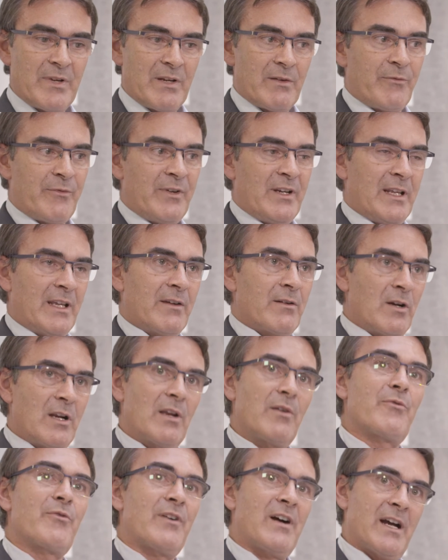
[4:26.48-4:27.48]
feeling
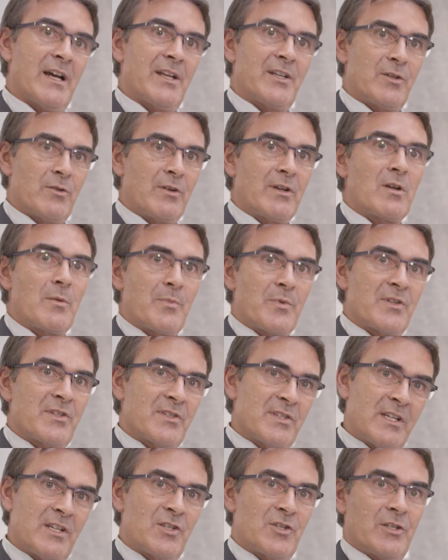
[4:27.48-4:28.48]
really fine during your
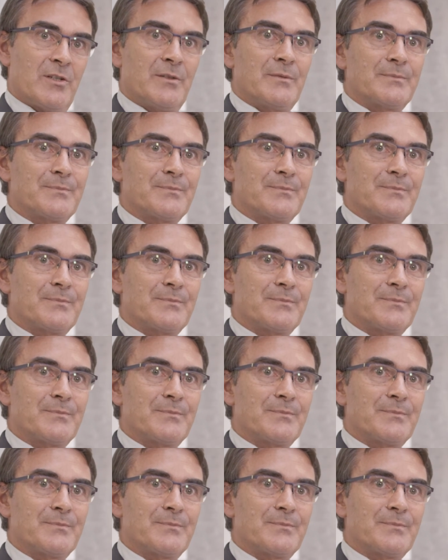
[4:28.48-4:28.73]
procedure.